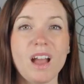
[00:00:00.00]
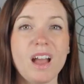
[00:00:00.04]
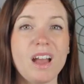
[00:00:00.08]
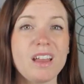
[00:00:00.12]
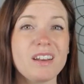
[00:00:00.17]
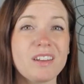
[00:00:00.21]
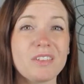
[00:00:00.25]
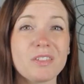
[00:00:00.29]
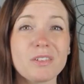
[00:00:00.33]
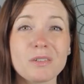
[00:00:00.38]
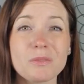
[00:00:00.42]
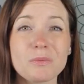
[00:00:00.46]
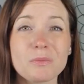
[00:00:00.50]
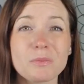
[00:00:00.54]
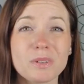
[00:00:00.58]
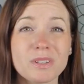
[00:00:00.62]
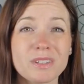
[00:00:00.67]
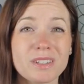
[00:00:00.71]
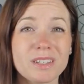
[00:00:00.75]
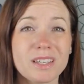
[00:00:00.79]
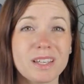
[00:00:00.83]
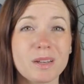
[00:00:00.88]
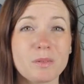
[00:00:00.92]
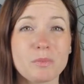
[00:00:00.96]
Another
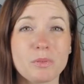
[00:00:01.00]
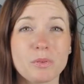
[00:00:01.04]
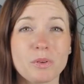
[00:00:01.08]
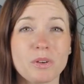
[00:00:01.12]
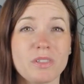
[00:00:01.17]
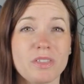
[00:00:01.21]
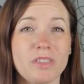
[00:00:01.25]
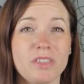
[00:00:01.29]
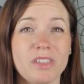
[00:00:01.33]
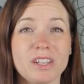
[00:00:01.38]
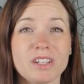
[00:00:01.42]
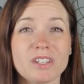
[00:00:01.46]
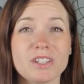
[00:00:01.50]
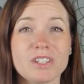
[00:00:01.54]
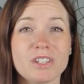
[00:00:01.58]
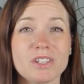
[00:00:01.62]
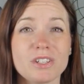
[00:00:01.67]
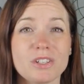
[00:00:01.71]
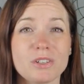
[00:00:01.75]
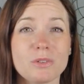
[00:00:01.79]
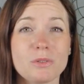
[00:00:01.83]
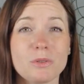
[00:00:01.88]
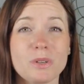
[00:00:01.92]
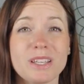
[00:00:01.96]
really important thing to
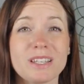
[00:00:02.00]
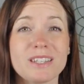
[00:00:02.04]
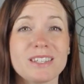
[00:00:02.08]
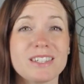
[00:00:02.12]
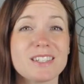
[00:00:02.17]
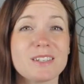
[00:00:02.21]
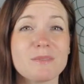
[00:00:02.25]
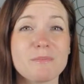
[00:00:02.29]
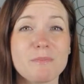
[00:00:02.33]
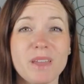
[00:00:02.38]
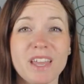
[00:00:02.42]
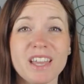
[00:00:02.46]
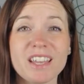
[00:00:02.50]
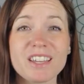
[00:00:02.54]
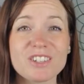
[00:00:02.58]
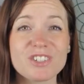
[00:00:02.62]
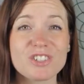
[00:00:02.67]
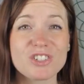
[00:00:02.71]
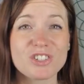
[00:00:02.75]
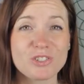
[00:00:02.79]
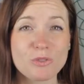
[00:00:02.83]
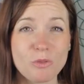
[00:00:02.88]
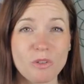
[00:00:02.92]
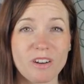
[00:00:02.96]
do is to make
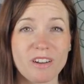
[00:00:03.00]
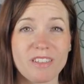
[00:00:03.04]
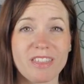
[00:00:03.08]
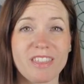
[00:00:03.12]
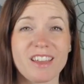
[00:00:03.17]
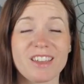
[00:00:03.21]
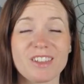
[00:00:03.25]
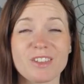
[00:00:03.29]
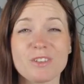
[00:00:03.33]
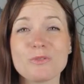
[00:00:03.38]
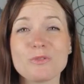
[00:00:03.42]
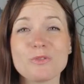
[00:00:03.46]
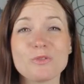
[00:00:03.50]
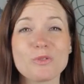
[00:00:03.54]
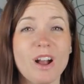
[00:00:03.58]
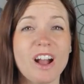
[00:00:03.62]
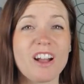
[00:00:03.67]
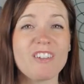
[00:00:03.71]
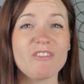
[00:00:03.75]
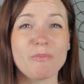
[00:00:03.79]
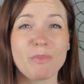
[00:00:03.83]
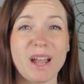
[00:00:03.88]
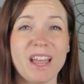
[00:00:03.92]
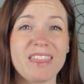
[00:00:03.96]
sure that you
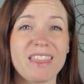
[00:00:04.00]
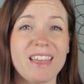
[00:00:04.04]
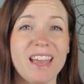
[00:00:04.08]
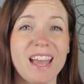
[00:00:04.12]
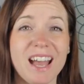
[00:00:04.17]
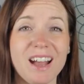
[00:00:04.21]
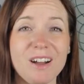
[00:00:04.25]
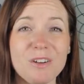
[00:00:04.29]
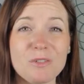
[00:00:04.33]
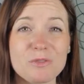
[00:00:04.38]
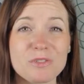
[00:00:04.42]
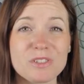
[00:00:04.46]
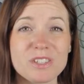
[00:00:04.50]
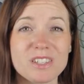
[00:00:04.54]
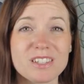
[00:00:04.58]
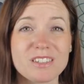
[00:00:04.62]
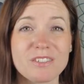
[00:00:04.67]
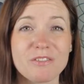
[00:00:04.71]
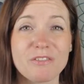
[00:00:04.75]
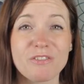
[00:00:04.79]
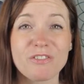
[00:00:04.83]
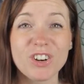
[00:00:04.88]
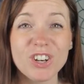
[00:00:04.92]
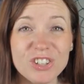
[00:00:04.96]
drive by the house
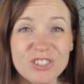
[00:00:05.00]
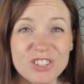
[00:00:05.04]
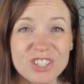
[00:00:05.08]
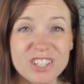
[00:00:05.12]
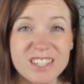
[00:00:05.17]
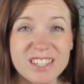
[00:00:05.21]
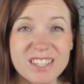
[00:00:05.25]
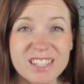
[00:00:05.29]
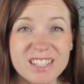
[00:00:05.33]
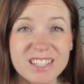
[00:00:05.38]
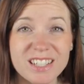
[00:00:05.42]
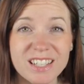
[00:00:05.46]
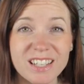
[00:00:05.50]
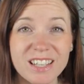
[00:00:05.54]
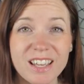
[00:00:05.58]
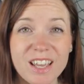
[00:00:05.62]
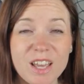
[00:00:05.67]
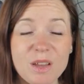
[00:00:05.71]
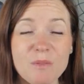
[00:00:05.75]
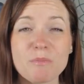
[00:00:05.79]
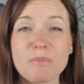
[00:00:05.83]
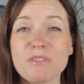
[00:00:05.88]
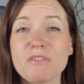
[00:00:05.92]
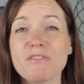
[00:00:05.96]
first
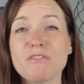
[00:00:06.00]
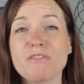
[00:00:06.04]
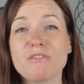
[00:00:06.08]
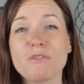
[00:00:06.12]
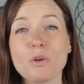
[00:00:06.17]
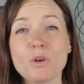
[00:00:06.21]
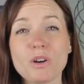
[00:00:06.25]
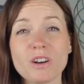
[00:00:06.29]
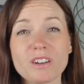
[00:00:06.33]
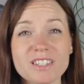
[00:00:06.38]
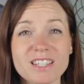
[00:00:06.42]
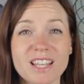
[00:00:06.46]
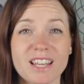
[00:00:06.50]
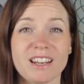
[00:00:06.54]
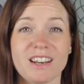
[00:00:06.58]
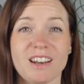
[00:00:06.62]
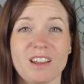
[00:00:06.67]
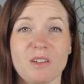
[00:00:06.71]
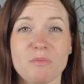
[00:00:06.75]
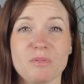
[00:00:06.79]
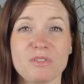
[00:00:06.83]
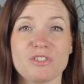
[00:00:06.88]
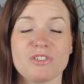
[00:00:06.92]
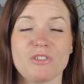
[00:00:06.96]
before setting
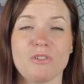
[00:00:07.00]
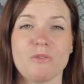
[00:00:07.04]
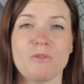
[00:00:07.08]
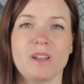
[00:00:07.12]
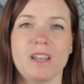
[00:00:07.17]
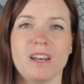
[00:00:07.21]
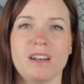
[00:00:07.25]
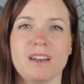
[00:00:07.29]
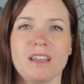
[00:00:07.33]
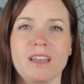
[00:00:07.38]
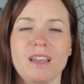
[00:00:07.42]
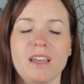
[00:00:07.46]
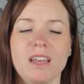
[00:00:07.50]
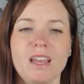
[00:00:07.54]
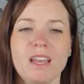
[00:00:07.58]
up a showing.